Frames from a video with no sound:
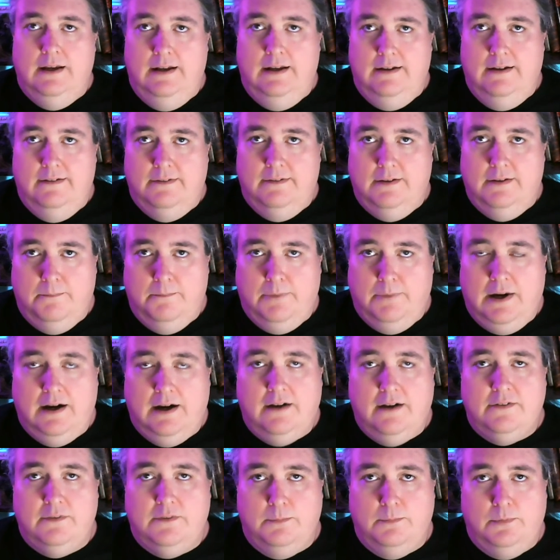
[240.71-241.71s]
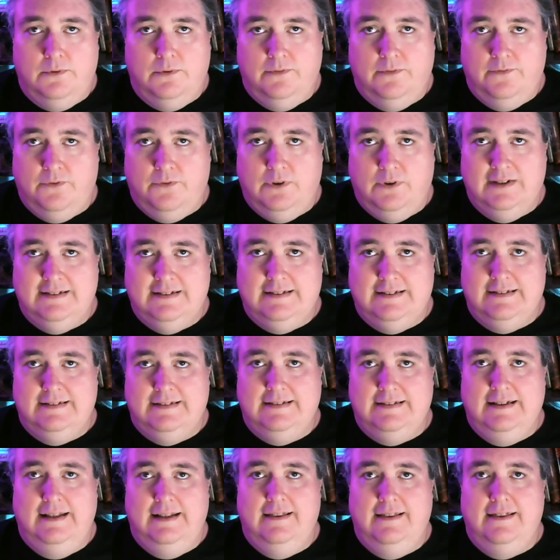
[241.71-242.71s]
it is possible for us to
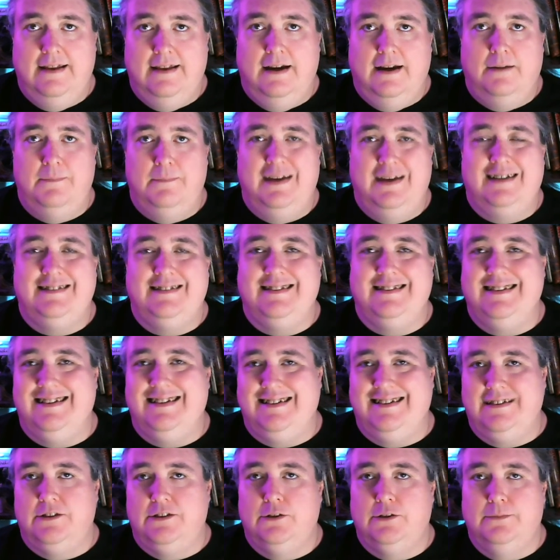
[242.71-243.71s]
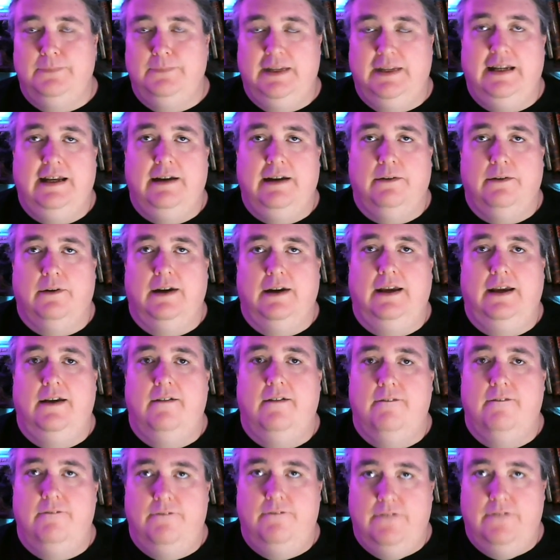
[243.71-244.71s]
see them as an intermediary
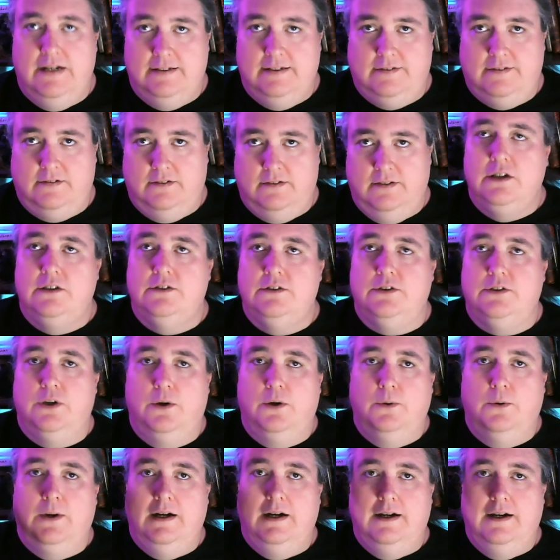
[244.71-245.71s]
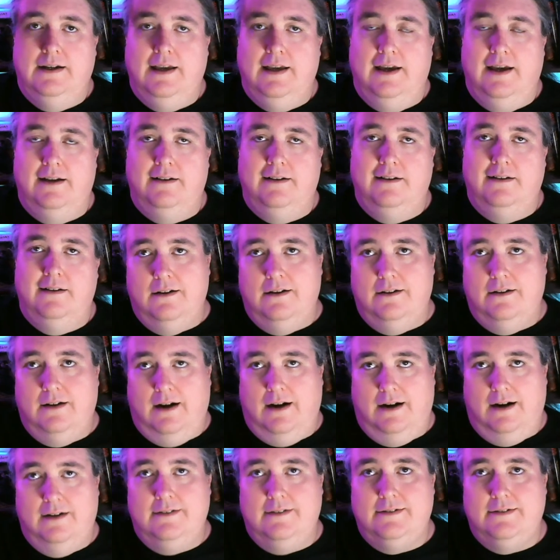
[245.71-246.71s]
vessel. So again,
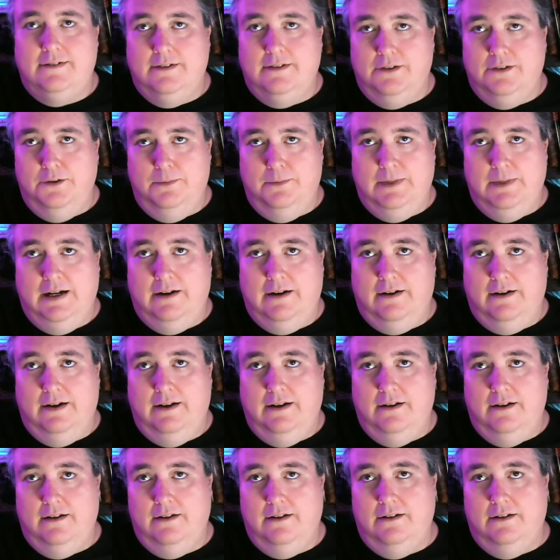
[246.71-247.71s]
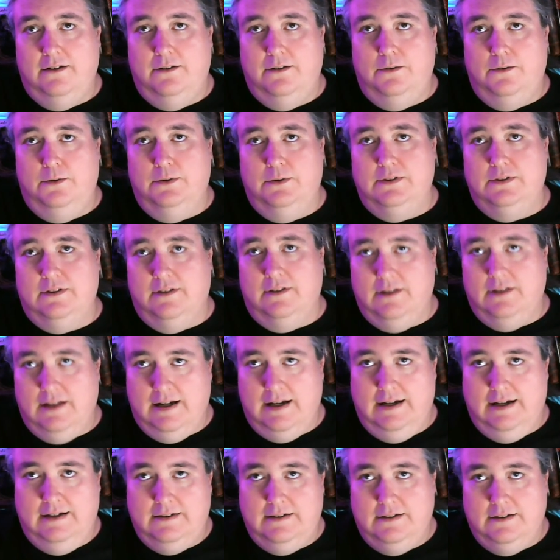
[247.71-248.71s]
God is the luminary, whose
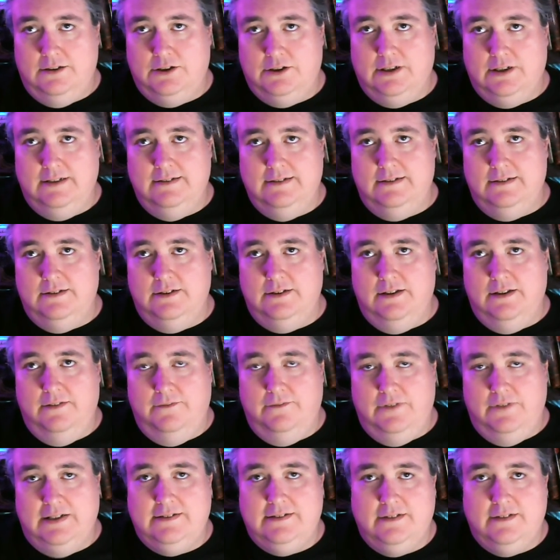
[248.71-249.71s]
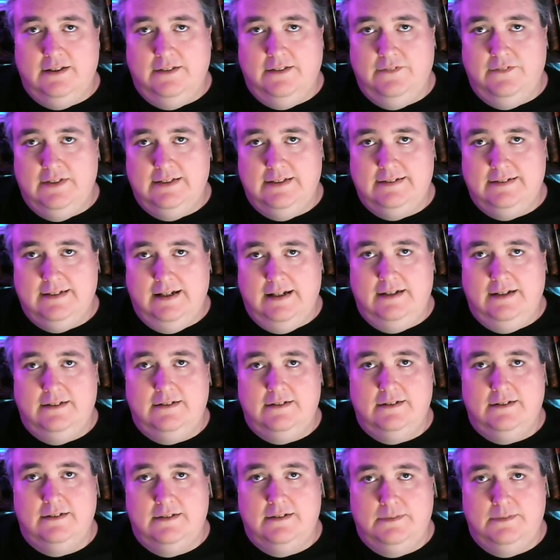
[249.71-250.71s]
light shines into the vessel of the
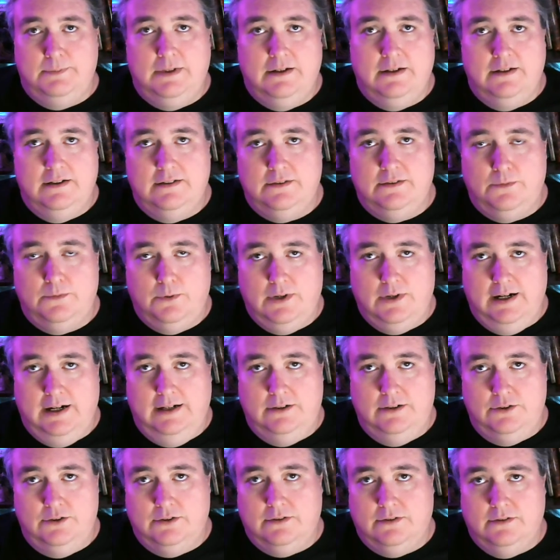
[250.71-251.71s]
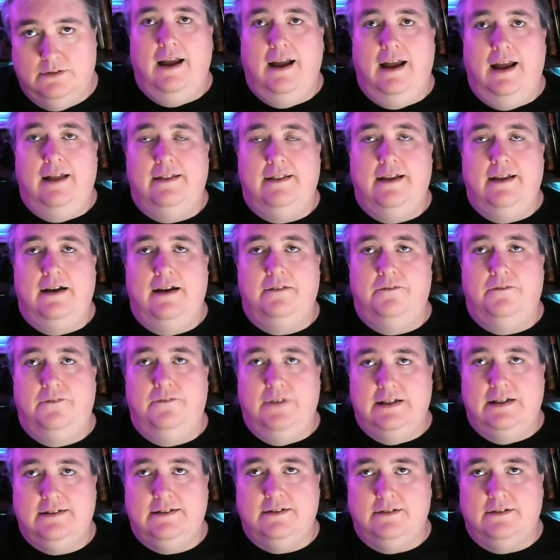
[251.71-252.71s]
saint, spirit, or angel, and that
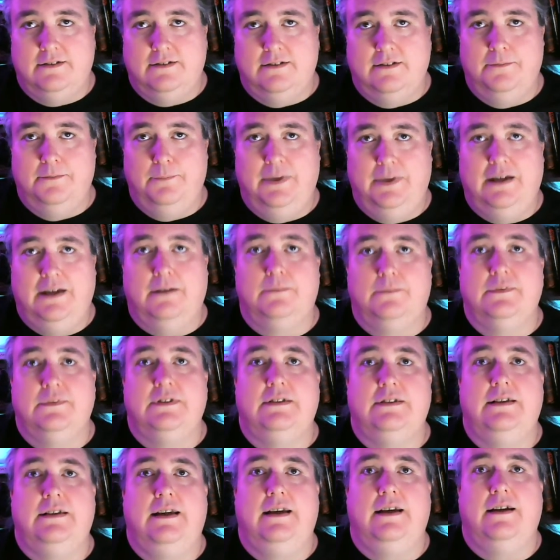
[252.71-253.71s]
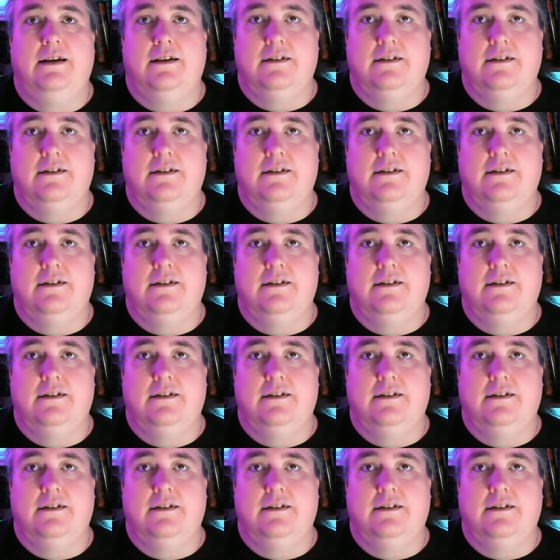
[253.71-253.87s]
vessel becomes the